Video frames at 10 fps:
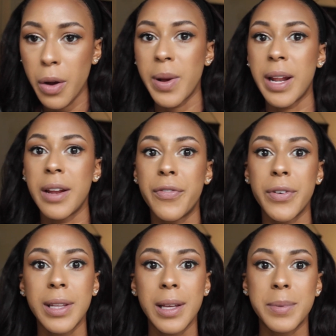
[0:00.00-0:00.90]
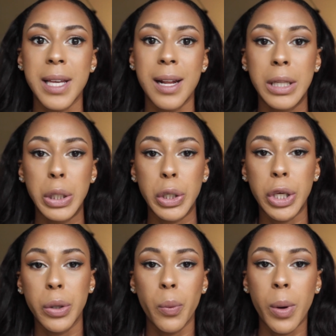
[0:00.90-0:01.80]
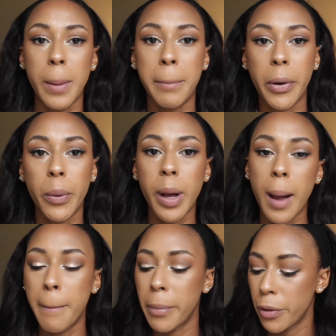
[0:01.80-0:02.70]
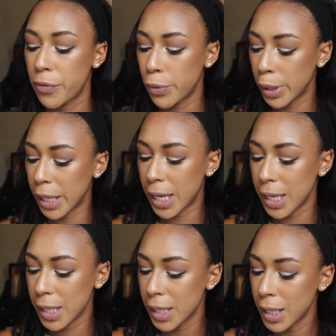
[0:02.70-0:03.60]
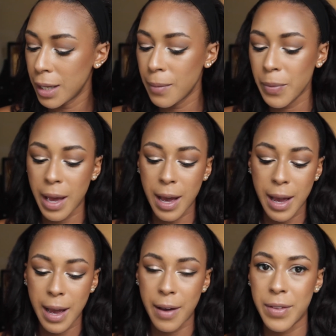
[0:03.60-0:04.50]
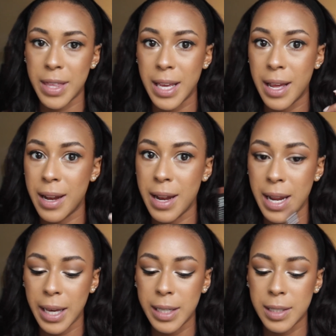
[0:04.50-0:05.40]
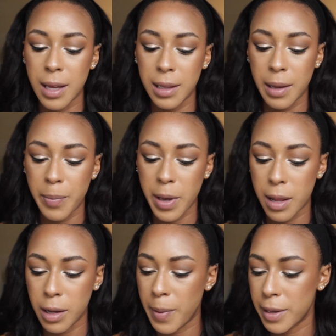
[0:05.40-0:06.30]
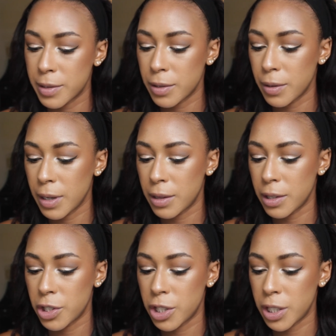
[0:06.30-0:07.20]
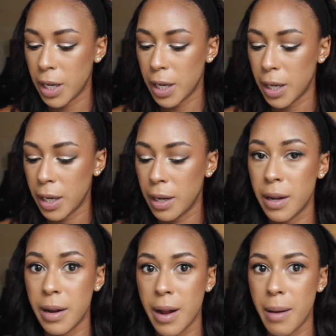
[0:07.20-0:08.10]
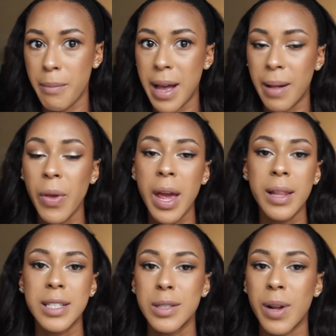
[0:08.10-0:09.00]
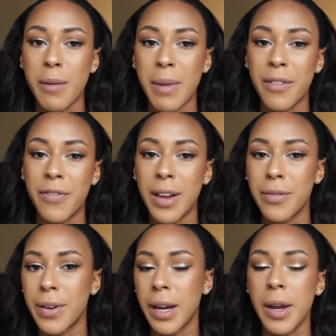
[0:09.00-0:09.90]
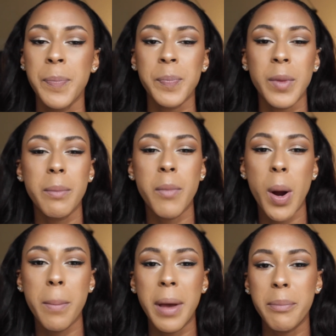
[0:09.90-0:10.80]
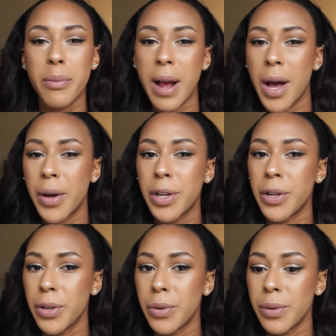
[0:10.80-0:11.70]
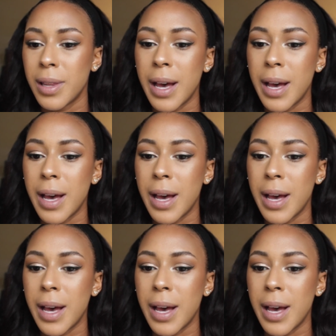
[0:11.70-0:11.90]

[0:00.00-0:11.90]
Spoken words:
Alrighty, for lips, I got a little cute wombo combo for ya. I have the NYX Lip Color Pencil in the shade Nutmeg. This is one of my favorite, more like brown and nude